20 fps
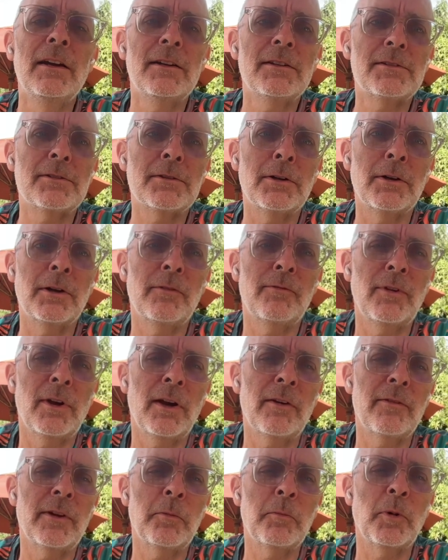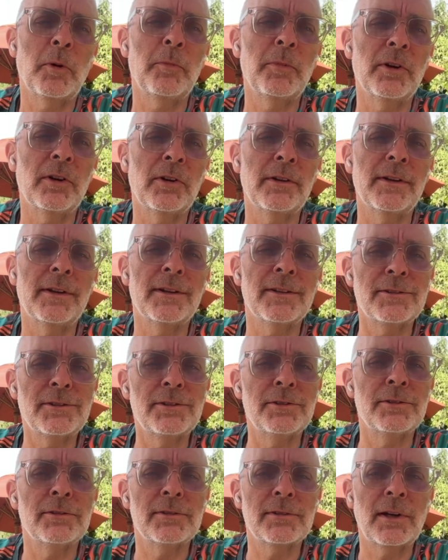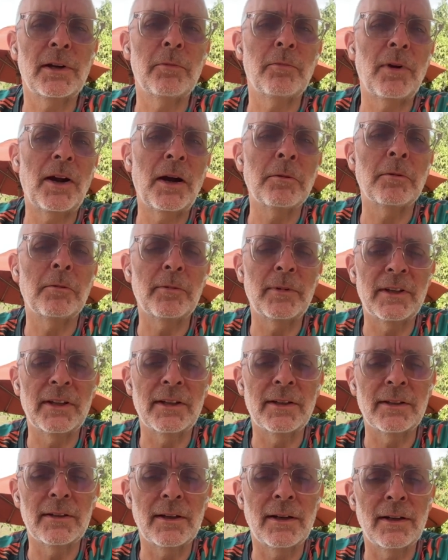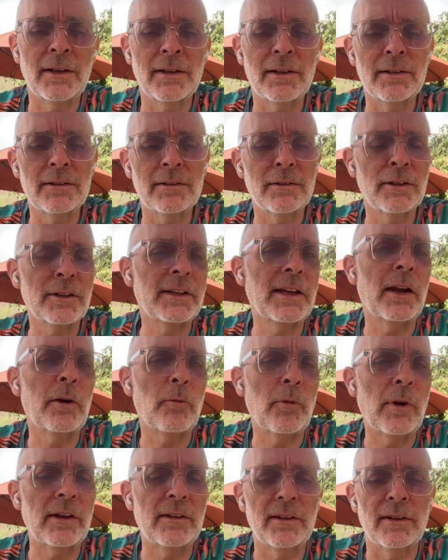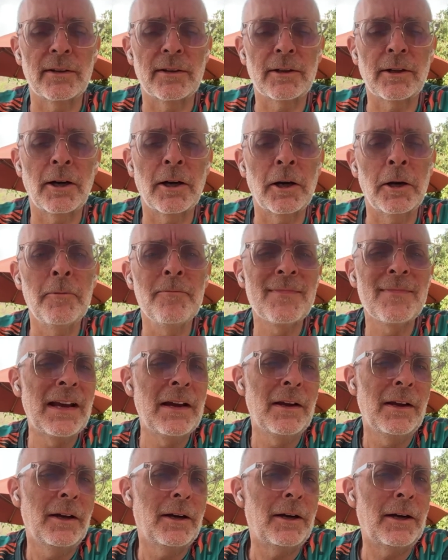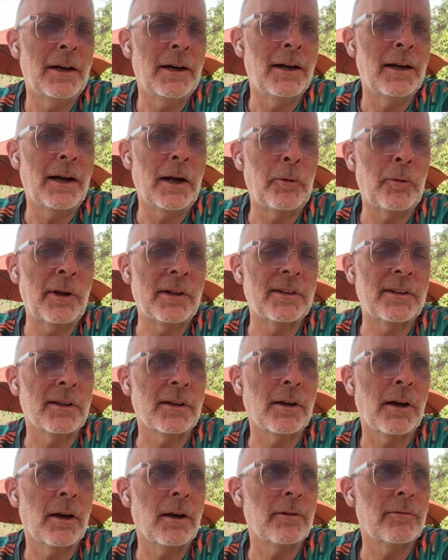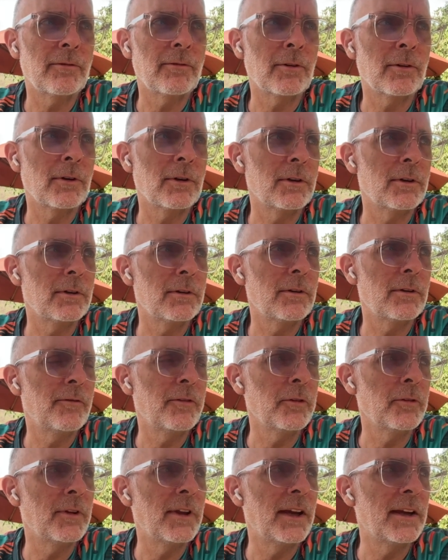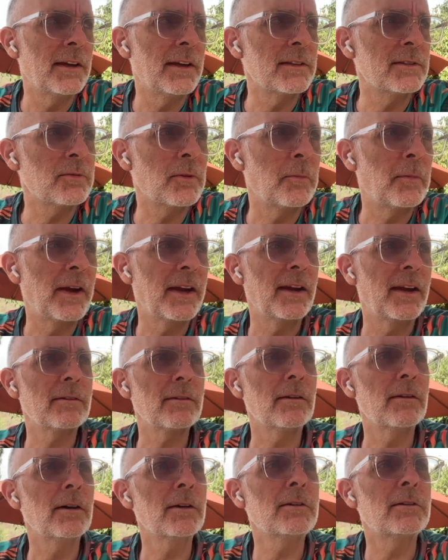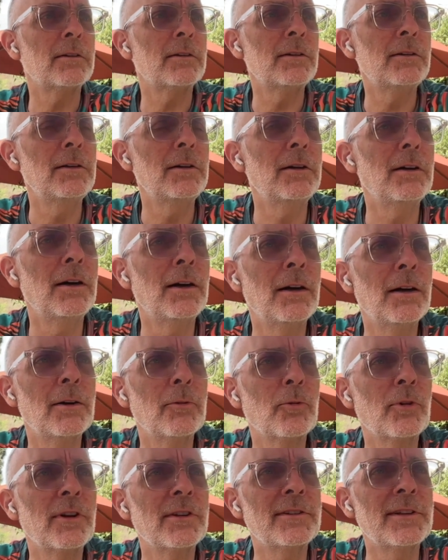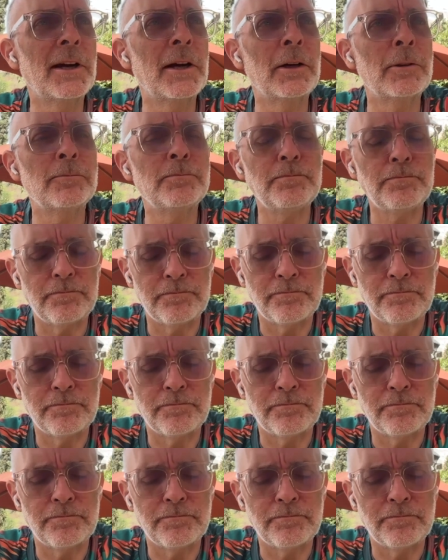So if you have any mobility issues, I'd probably look at renting a car. I rented a car for a few days when my aunt and uncle were in town.